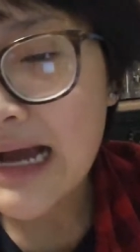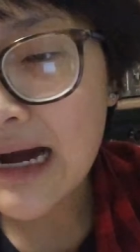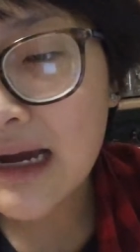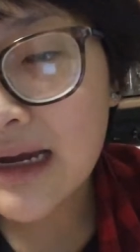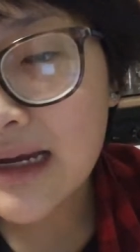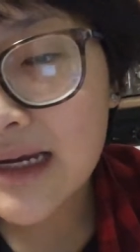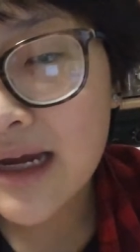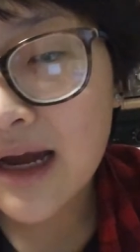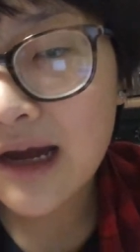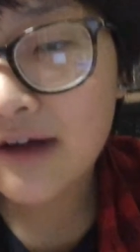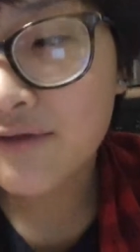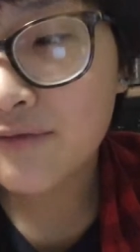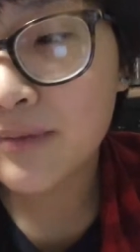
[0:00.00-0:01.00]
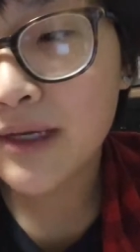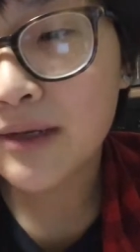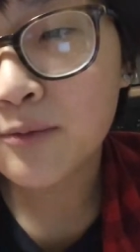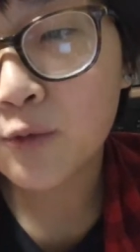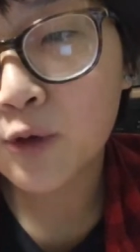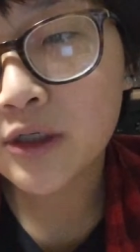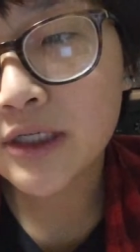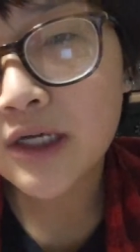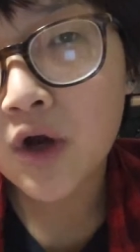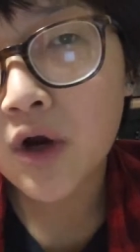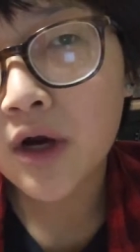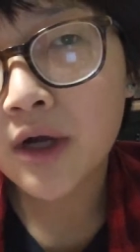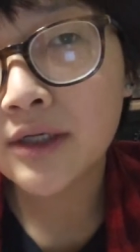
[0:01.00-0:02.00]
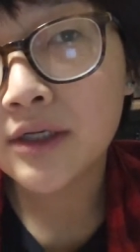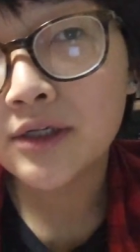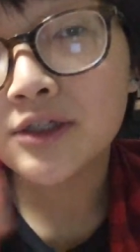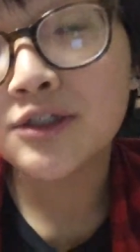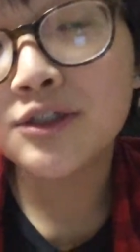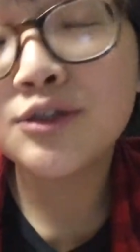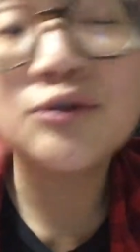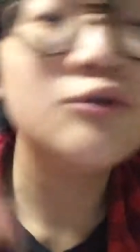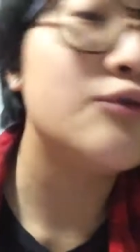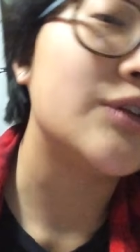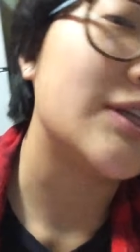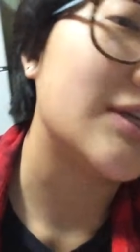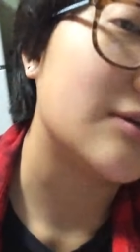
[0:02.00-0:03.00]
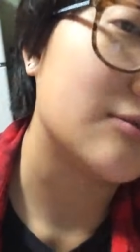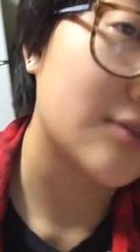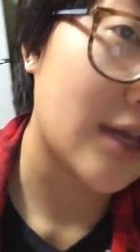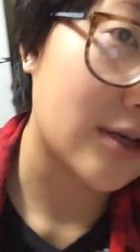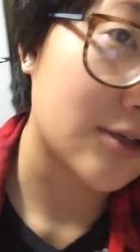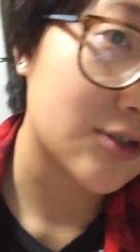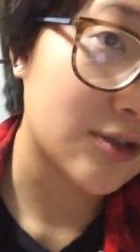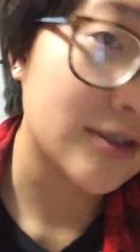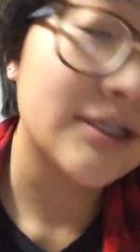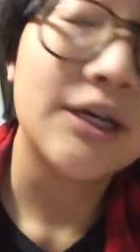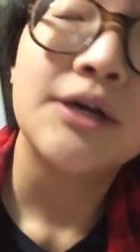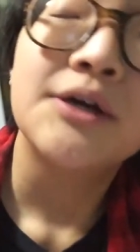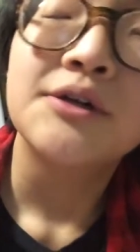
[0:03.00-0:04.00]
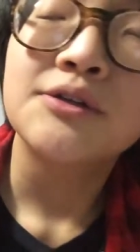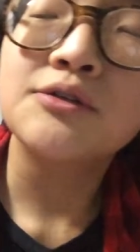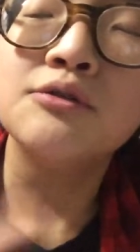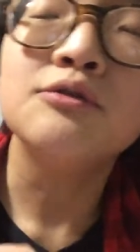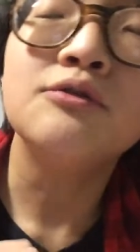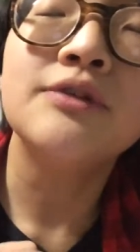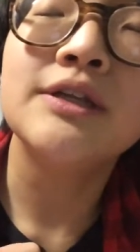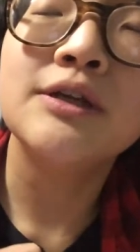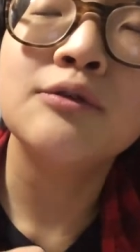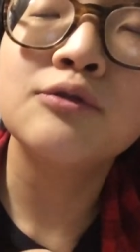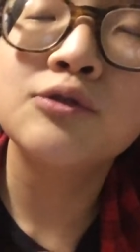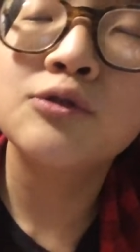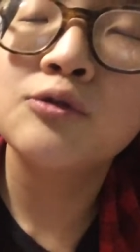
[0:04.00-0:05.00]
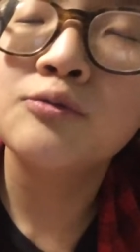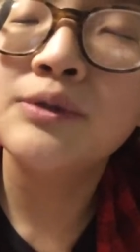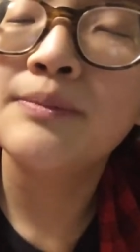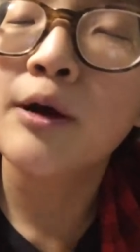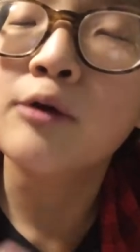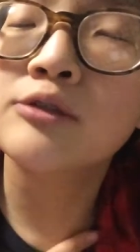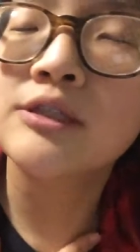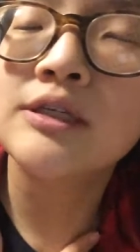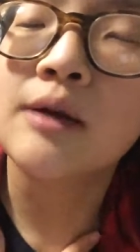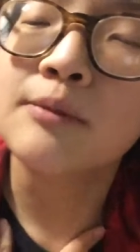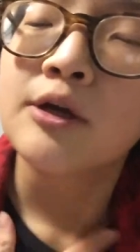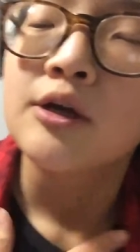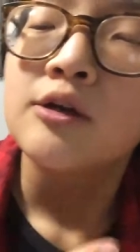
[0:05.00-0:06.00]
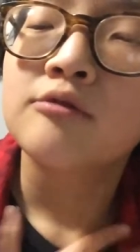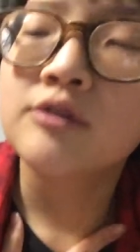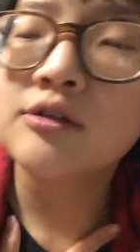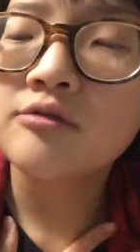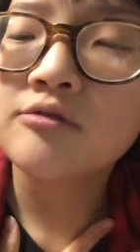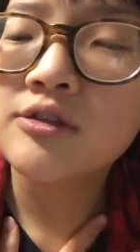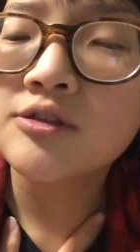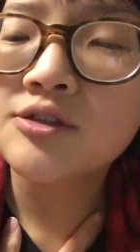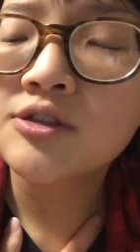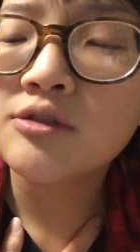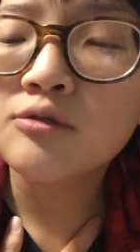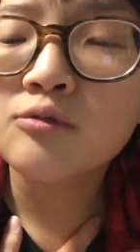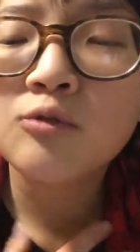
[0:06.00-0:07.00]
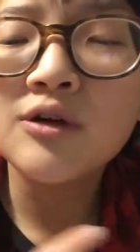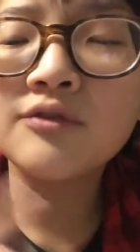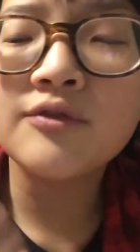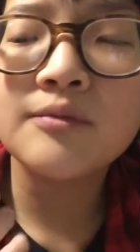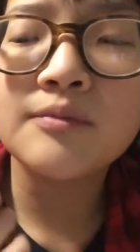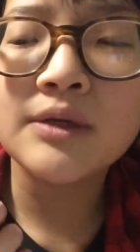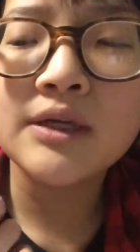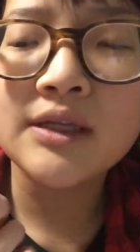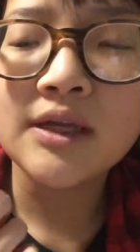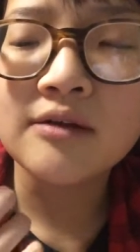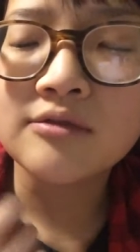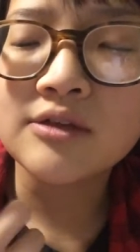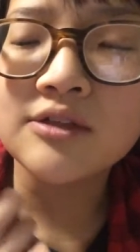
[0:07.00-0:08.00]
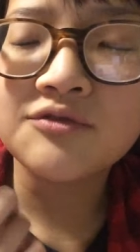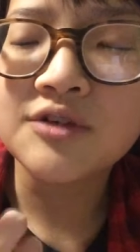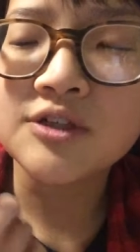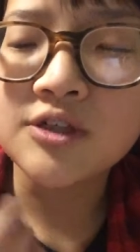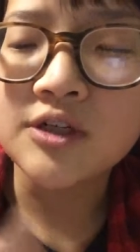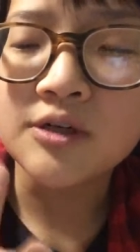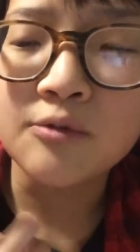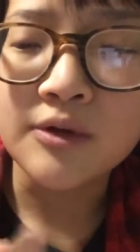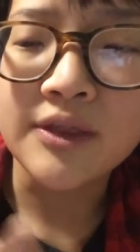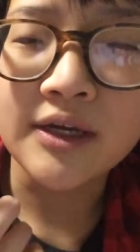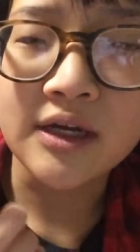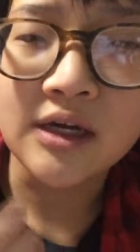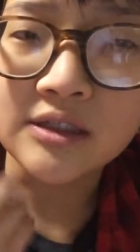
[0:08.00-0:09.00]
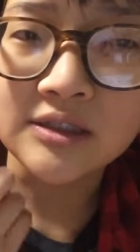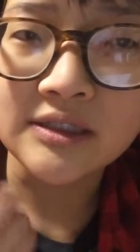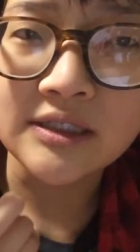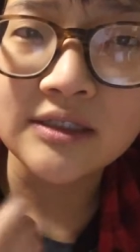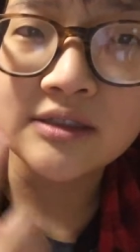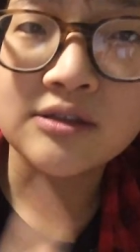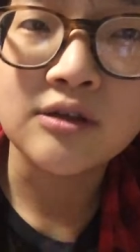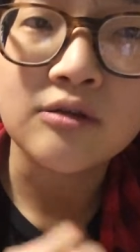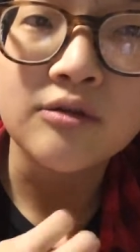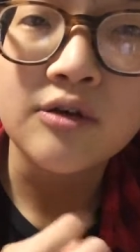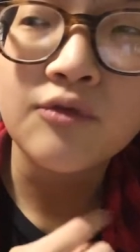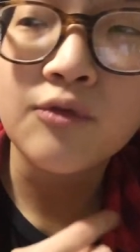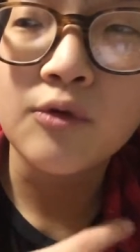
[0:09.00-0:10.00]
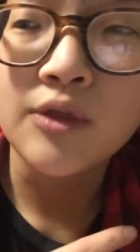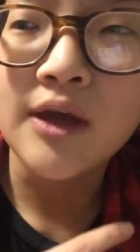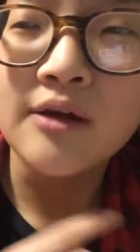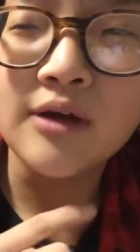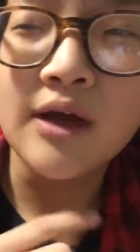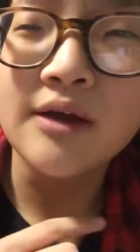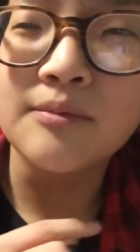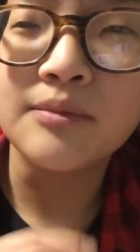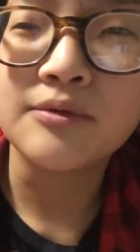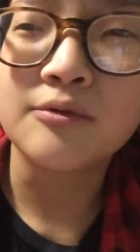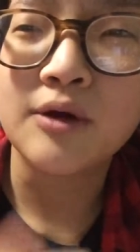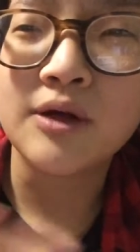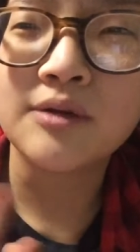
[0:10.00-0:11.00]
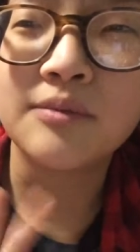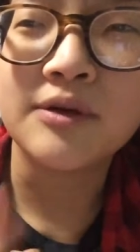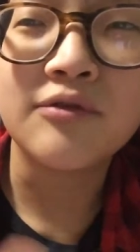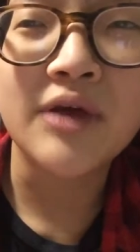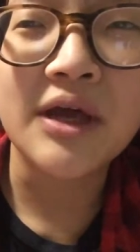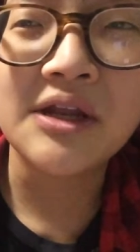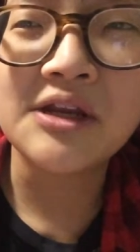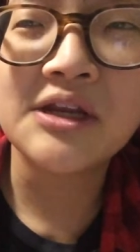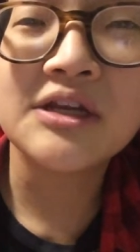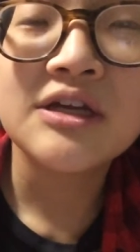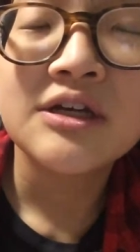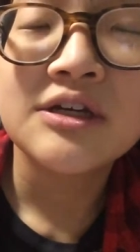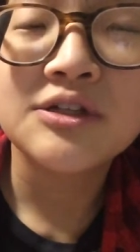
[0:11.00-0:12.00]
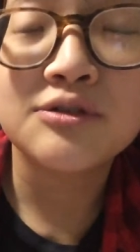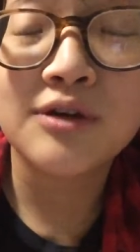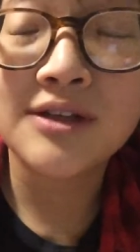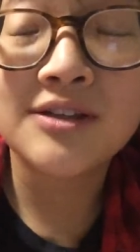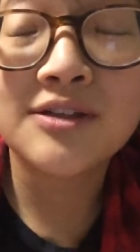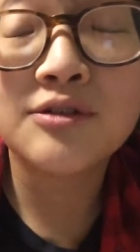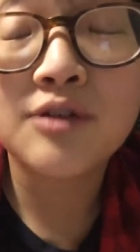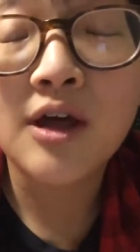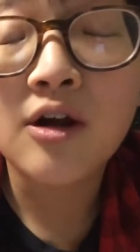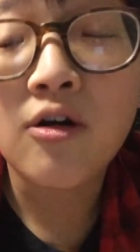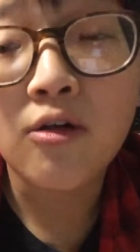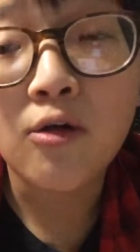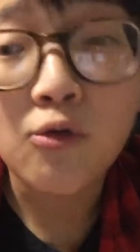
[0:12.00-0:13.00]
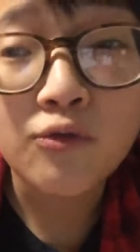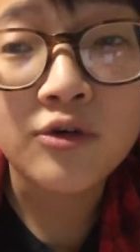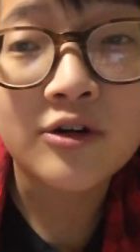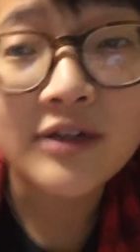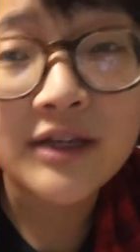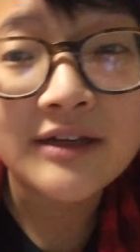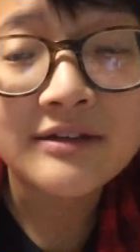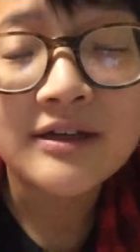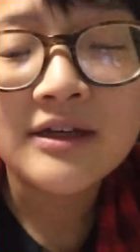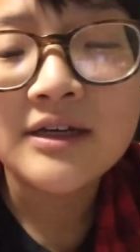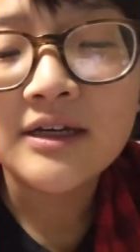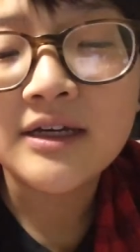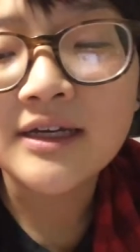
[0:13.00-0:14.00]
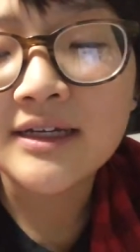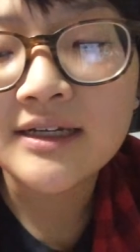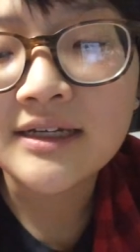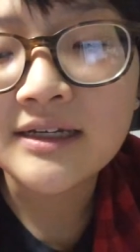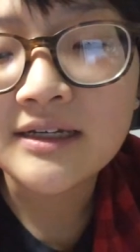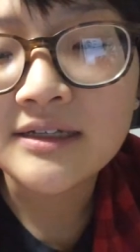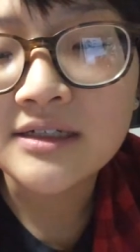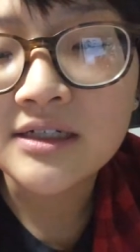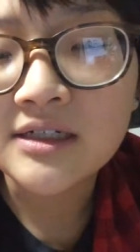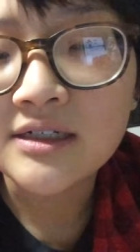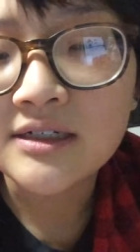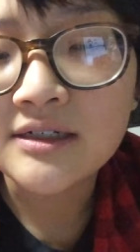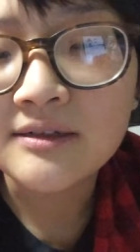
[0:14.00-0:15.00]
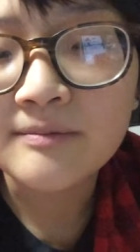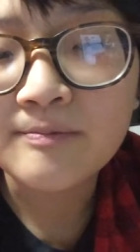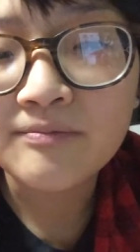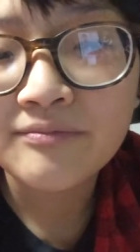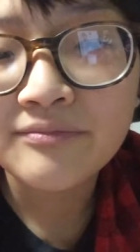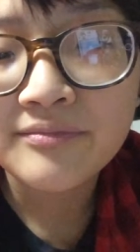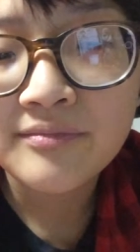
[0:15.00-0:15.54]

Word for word: I have been working on two videos actually. Two videos to be posting up real real soon. One of them being that really frustrating one that got deleted so therefore that had quite a bit of editing so I had to do that all over again. And um,